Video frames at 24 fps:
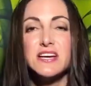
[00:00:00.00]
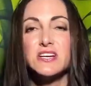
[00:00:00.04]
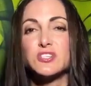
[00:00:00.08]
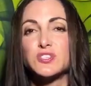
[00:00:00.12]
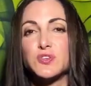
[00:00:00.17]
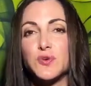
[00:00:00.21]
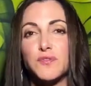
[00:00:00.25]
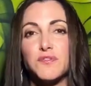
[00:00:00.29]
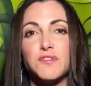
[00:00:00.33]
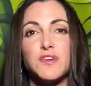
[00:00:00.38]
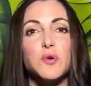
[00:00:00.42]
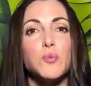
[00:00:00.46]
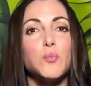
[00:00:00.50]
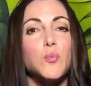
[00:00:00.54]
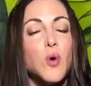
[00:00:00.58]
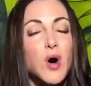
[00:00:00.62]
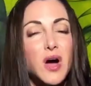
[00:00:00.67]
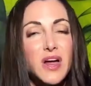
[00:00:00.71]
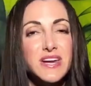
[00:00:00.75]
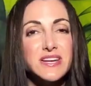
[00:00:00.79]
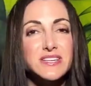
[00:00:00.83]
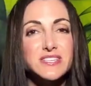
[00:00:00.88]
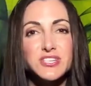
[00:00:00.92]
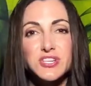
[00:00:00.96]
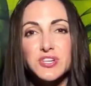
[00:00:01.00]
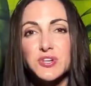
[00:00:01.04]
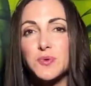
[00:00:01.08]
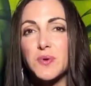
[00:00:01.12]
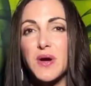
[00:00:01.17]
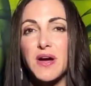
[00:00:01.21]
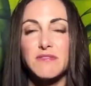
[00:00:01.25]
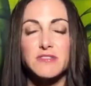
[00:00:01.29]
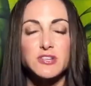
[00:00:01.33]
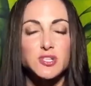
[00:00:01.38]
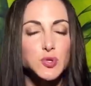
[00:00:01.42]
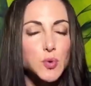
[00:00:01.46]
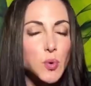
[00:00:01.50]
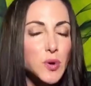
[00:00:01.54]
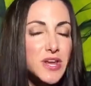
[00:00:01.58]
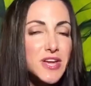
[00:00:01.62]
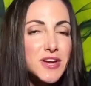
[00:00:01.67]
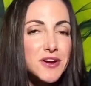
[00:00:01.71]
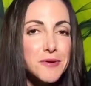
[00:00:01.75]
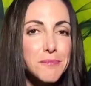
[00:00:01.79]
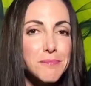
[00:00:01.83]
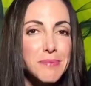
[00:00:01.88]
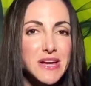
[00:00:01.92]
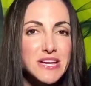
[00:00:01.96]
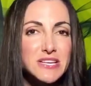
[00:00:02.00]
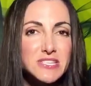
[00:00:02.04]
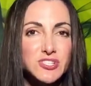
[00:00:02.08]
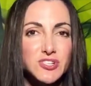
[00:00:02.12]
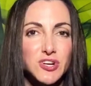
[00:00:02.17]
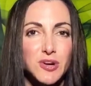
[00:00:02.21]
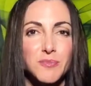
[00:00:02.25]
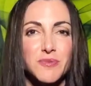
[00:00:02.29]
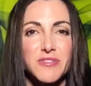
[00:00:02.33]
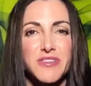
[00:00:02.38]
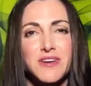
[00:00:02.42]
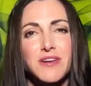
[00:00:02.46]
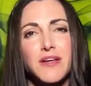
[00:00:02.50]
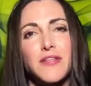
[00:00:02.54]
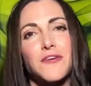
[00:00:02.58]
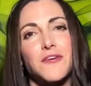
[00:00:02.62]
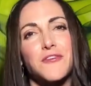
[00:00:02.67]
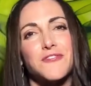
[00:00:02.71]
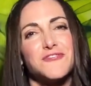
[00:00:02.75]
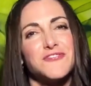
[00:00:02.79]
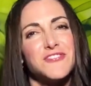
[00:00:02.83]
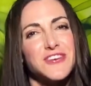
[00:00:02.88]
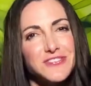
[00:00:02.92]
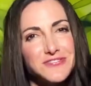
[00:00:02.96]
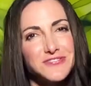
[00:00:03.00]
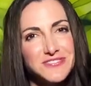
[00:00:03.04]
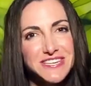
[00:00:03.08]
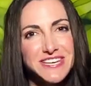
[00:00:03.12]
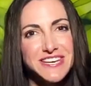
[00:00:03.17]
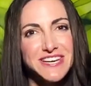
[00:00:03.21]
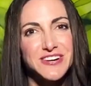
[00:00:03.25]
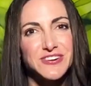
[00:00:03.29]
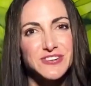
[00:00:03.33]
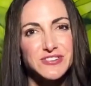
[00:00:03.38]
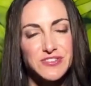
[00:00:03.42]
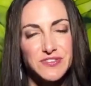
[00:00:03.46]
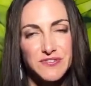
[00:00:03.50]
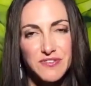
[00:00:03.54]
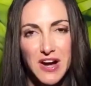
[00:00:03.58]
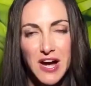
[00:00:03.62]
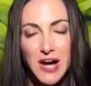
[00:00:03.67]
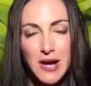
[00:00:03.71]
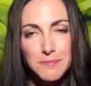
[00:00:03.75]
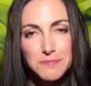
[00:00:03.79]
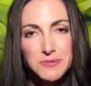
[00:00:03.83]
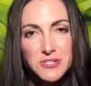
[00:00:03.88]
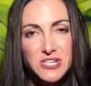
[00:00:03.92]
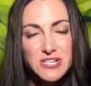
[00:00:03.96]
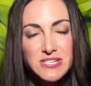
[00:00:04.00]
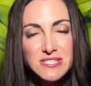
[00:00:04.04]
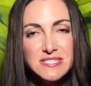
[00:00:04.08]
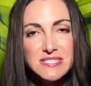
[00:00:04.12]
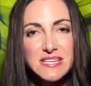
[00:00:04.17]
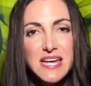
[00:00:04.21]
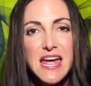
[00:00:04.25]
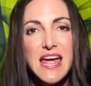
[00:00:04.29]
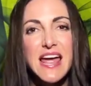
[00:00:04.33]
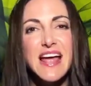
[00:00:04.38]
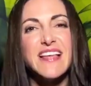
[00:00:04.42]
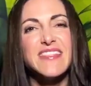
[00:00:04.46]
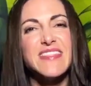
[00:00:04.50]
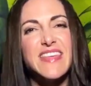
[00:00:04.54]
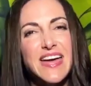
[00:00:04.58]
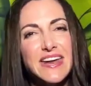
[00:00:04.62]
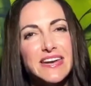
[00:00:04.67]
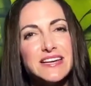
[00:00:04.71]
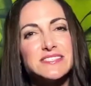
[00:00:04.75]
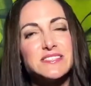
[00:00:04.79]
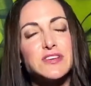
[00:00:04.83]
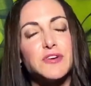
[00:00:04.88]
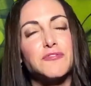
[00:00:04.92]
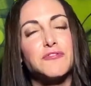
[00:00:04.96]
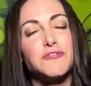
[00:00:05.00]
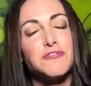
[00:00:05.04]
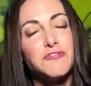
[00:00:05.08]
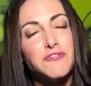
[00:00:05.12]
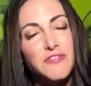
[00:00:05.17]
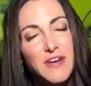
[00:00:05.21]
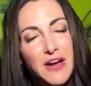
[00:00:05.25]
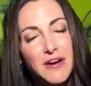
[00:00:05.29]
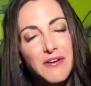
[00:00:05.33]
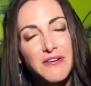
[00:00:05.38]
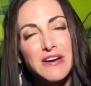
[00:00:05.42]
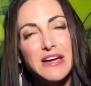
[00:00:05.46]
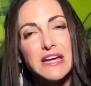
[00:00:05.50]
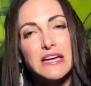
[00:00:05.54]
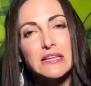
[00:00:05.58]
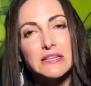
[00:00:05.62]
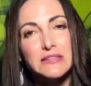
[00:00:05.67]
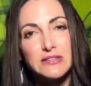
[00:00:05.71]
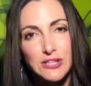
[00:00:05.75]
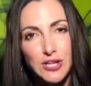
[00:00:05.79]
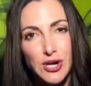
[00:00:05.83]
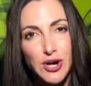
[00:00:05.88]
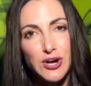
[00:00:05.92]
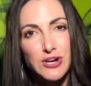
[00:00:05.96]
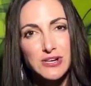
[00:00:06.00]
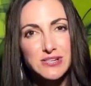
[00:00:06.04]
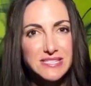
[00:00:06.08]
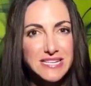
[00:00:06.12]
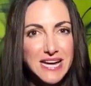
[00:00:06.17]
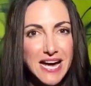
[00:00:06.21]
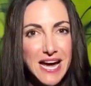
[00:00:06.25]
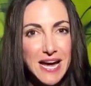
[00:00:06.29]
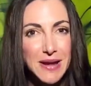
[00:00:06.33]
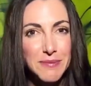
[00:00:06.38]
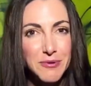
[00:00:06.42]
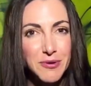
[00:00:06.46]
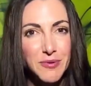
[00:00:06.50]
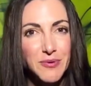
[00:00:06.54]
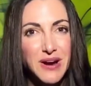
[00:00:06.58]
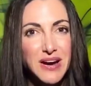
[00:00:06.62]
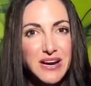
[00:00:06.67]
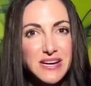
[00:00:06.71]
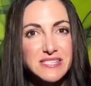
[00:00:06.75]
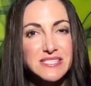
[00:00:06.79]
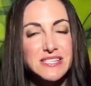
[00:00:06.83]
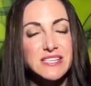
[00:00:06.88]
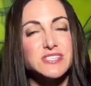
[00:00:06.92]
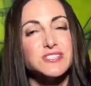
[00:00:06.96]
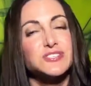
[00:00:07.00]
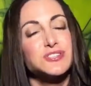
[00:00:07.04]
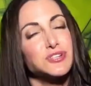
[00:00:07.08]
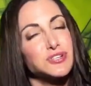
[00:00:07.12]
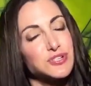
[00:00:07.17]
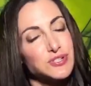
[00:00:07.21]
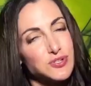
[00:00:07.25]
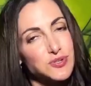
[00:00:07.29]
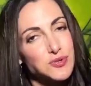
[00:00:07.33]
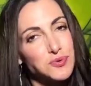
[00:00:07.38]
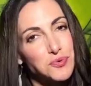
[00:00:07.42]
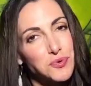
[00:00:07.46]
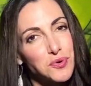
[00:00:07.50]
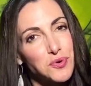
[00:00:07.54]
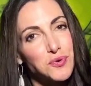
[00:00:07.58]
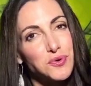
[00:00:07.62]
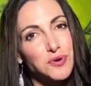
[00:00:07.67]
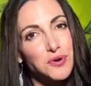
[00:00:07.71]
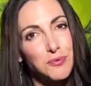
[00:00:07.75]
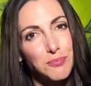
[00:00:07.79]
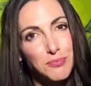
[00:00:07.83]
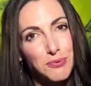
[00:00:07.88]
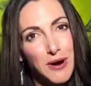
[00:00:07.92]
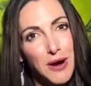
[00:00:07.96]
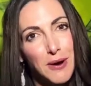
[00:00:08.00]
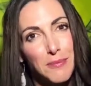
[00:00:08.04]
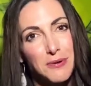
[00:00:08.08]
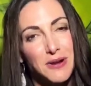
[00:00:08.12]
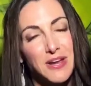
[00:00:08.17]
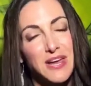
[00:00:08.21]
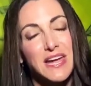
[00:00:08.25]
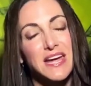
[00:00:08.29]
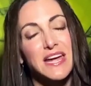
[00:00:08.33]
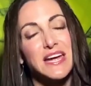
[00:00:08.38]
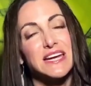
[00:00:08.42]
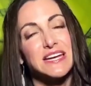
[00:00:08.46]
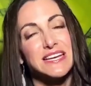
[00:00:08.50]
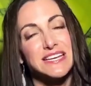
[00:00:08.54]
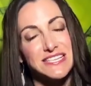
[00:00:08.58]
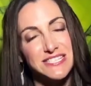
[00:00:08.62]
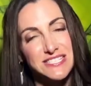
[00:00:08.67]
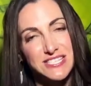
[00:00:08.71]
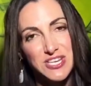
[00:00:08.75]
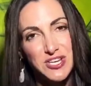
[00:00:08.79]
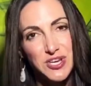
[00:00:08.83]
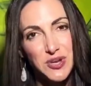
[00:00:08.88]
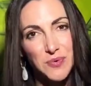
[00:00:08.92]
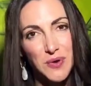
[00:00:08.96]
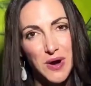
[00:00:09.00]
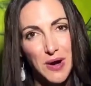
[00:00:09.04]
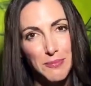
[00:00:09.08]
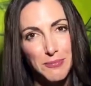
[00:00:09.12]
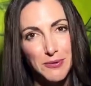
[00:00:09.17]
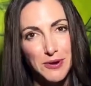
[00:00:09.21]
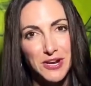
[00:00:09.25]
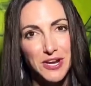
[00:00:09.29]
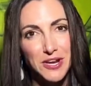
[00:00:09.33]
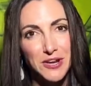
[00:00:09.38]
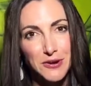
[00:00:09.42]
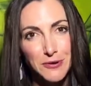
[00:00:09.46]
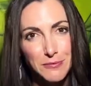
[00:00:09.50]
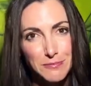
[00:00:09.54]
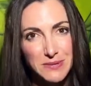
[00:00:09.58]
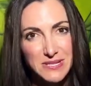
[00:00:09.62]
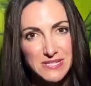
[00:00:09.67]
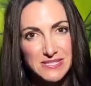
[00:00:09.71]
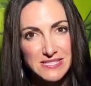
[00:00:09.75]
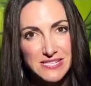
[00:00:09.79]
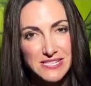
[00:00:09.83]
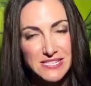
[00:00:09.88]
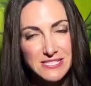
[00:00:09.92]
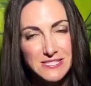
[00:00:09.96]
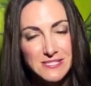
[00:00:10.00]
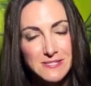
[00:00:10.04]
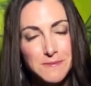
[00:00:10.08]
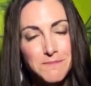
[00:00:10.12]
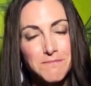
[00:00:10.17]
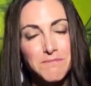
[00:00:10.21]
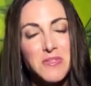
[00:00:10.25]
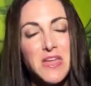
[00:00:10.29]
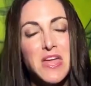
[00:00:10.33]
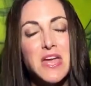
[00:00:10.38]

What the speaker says: So if you wanted to have a 20-year base term with another 50 years of options, that is a very long time horizon to control your property and continue operating your business.